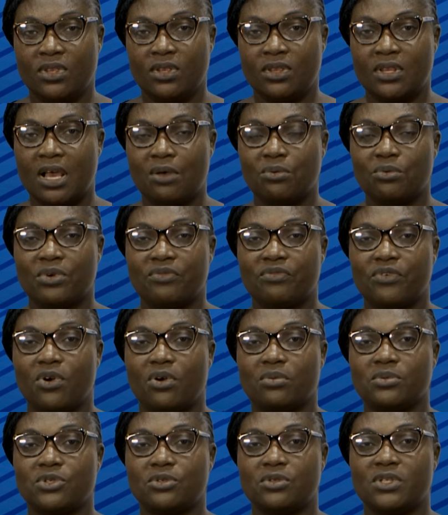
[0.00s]
Now we've
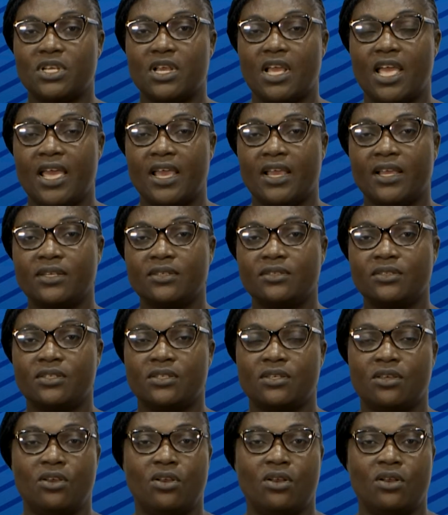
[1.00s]
come to the end
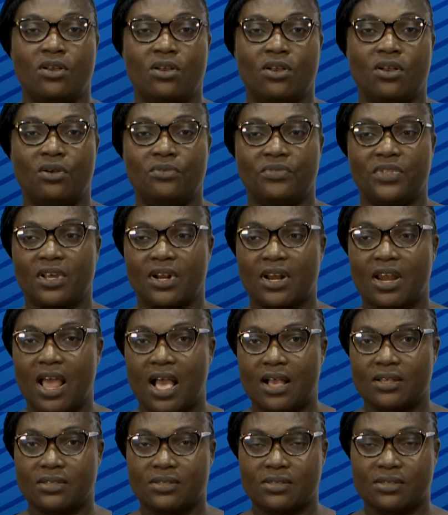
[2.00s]
of the
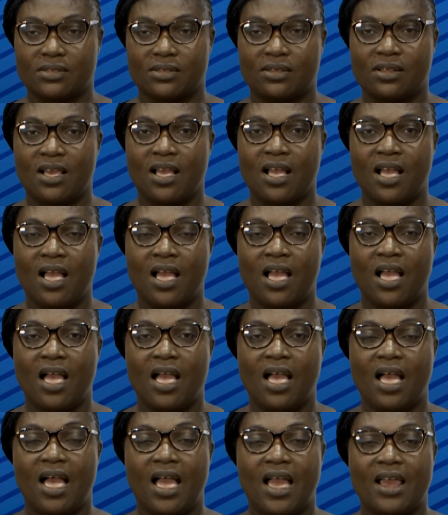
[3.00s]
class.
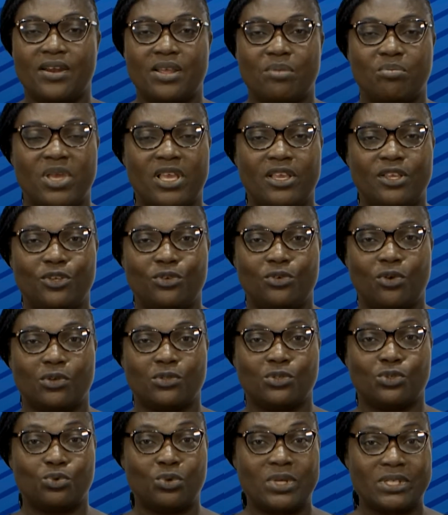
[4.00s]
I remain your
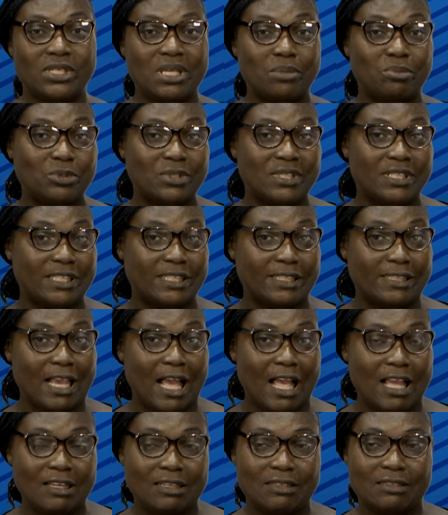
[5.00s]
suitable
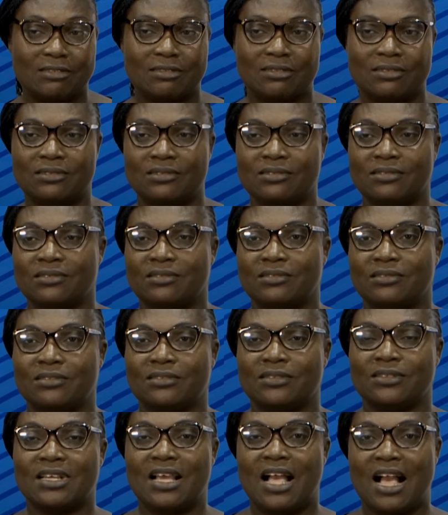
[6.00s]
teacher,
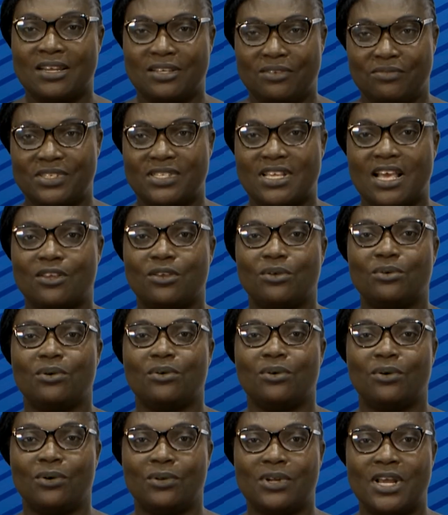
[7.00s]
Adefisayo
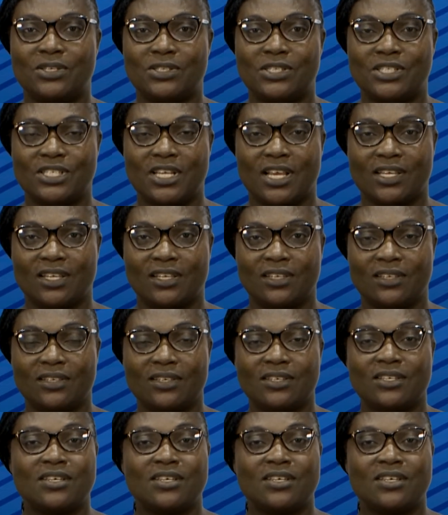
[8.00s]
Olanishakin.